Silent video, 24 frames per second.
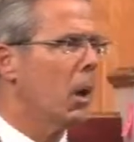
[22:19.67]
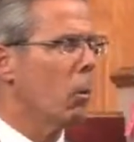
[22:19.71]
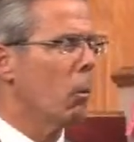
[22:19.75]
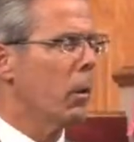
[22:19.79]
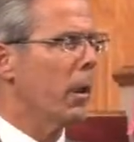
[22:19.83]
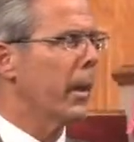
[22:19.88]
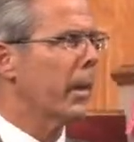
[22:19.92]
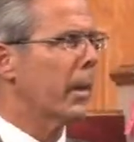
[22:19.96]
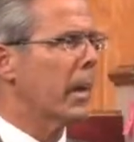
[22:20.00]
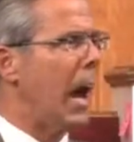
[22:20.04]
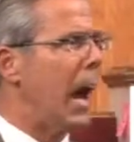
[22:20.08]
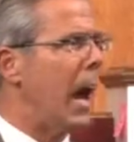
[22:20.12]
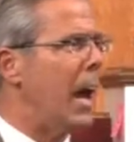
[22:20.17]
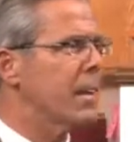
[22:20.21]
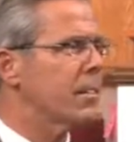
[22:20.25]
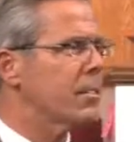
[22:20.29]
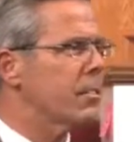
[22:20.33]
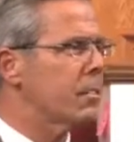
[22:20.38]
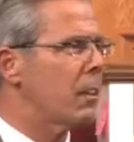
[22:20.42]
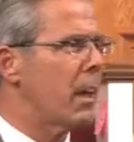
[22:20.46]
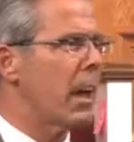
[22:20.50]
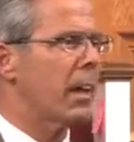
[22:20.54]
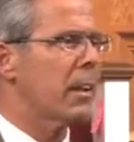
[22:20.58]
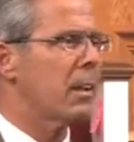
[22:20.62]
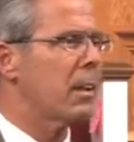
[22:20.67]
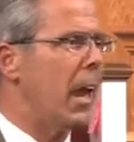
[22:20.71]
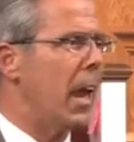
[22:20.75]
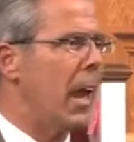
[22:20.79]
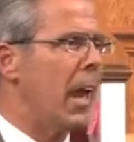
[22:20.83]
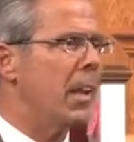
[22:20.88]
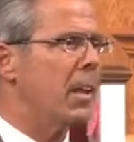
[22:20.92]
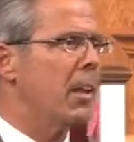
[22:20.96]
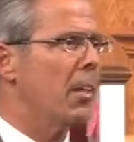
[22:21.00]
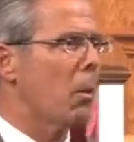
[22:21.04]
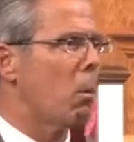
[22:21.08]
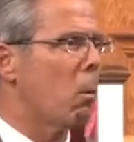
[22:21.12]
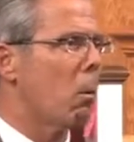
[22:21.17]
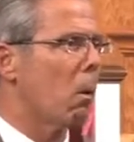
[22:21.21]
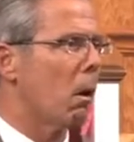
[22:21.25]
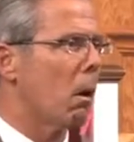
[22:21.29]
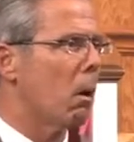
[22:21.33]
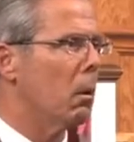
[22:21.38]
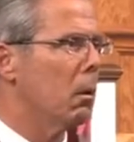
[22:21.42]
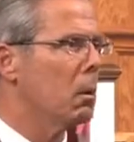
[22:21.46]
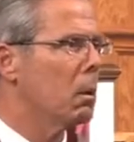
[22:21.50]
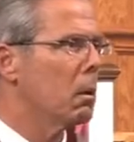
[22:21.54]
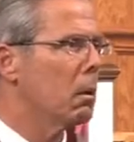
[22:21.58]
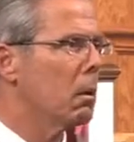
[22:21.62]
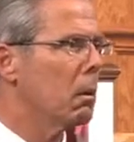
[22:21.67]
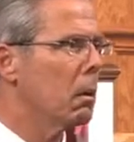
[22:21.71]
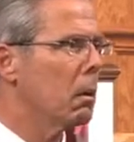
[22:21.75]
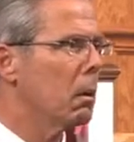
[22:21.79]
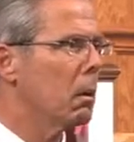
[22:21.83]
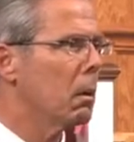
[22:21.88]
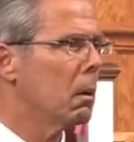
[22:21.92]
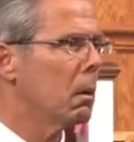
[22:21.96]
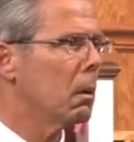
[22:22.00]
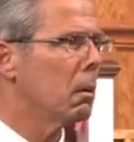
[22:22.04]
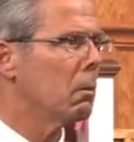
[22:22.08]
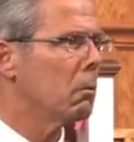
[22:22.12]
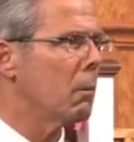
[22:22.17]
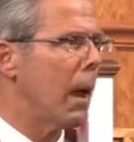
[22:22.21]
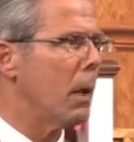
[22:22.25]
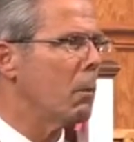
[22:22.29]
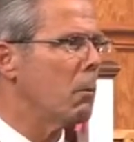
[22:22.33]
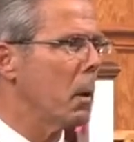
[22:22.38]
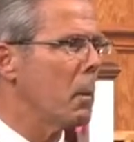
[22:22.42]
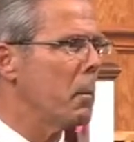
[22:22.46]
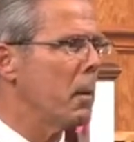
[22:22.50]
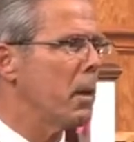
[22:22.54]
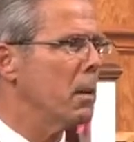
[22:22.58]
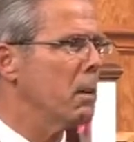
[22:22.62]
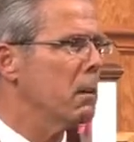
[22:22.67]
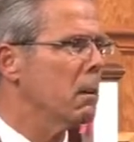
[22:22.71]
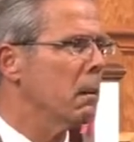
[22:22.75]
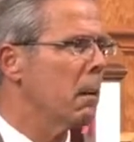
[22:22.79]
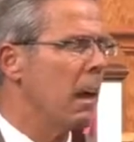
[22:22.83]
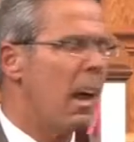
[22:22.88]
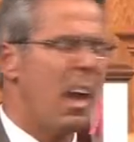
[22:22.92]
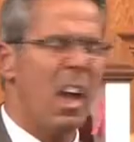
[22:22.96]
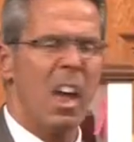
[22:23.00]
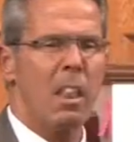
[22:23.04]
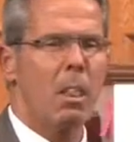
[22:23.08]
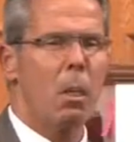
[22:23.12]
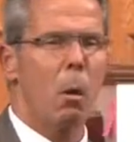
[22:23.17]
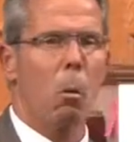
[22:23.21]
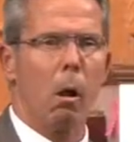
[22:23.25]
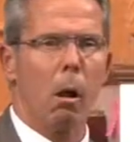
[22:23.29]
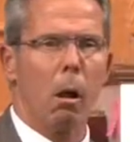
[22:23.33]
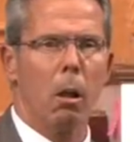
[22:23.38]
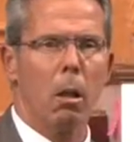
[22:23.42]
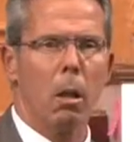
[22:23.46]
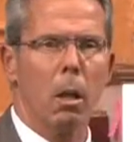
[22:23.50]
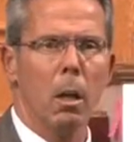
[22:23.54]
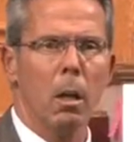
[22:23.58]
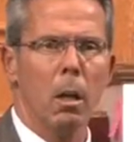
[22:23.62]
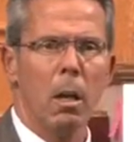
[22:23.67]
When a guy's sick, end of the world. Right, women? End of the world.